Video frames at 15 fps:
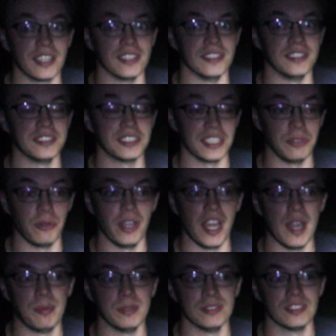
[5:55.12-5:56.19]
kind of see what
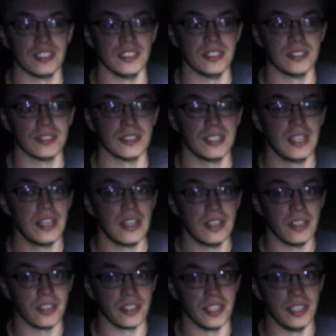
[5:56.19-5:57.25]
happens here.
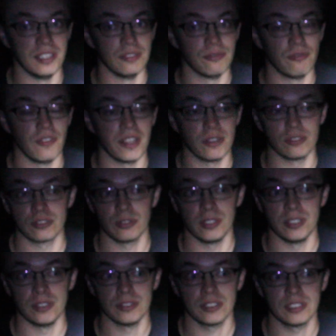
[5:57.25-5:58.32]
Again, fingers
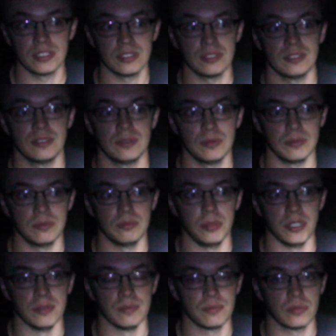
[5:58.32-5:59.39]
crossed,
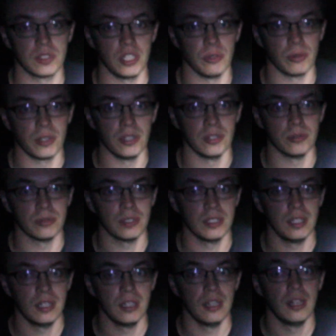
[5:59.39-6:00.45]
but here we go.
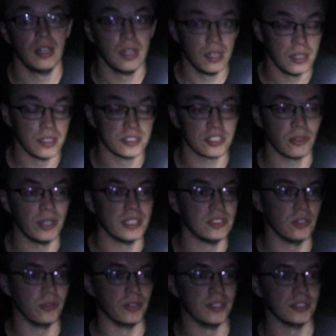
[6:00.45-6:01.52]
Let's go ahead and
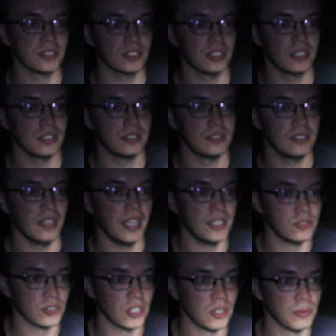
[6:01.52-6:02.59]
do this.
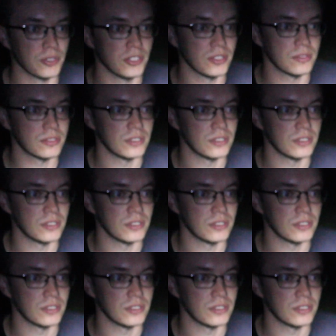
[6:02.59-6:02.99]
Andromeda